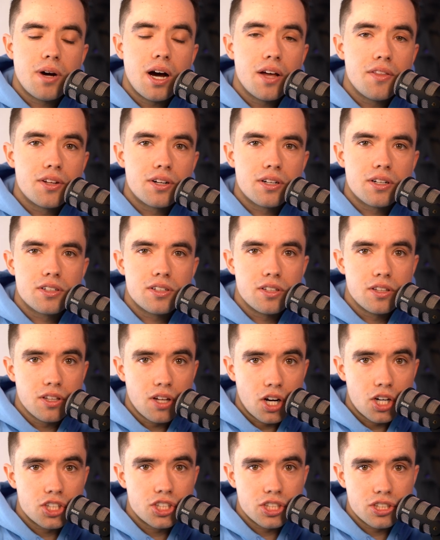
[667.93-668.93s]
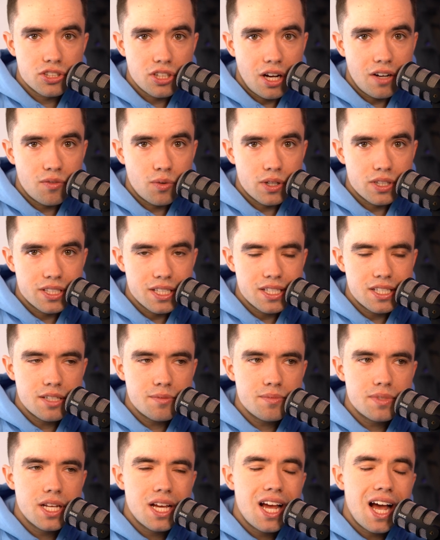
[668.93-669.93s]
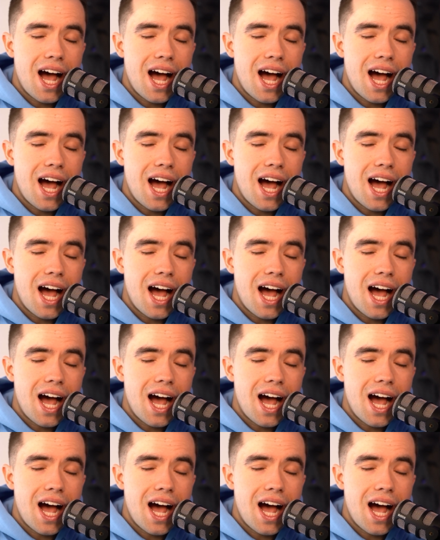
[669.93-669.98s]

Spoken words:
other larger software systems,